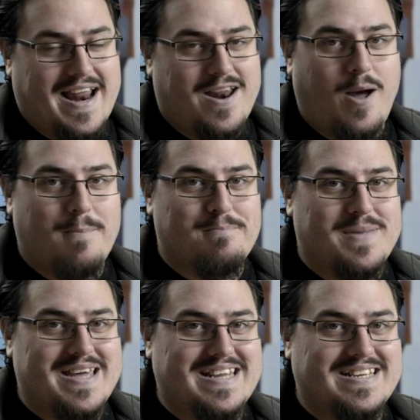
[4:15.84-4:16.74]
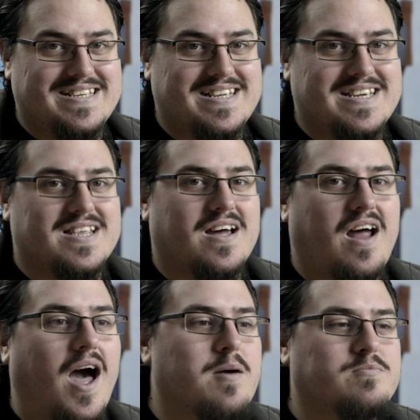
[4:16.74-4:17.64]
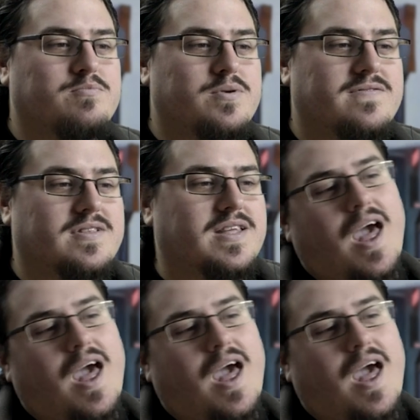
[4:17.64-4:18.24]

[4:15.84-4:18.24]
Yeah, me neither. I'm perfectly